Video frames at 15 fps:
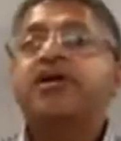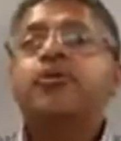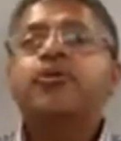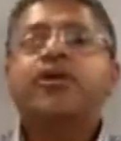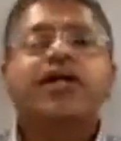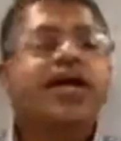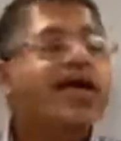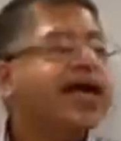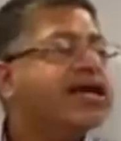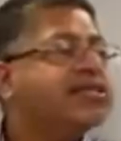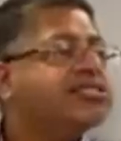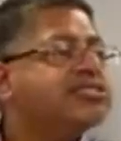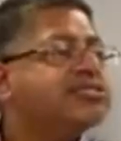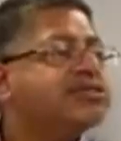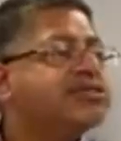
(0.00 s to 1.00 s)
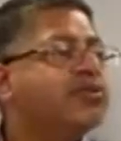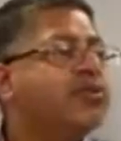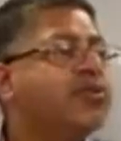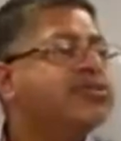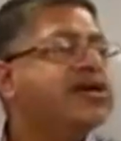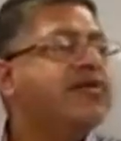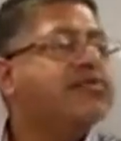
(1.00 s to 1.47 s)
Well, Esther
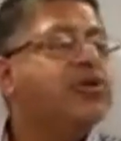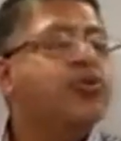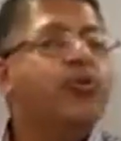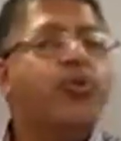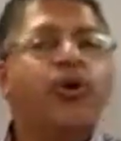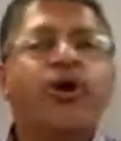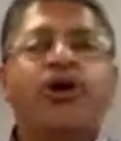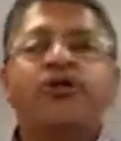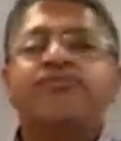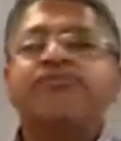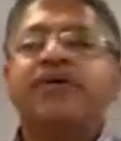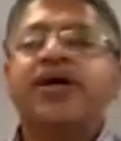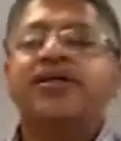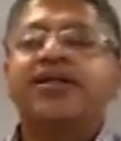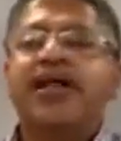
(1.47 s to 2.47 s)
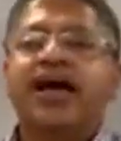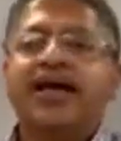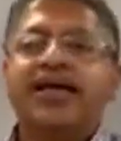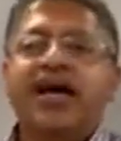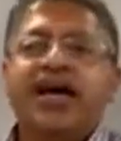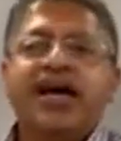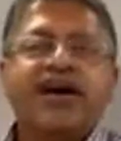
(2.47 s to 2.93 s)
was of the royal
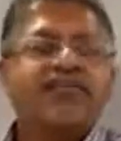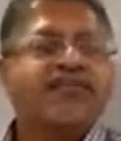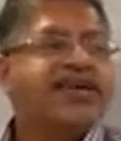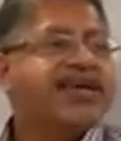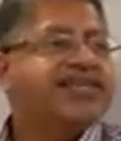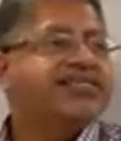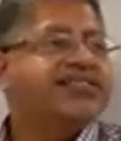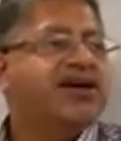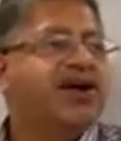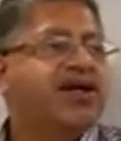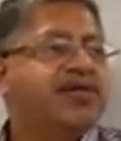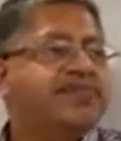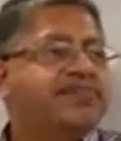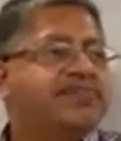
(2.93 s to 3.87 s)
bloodline of King Saul.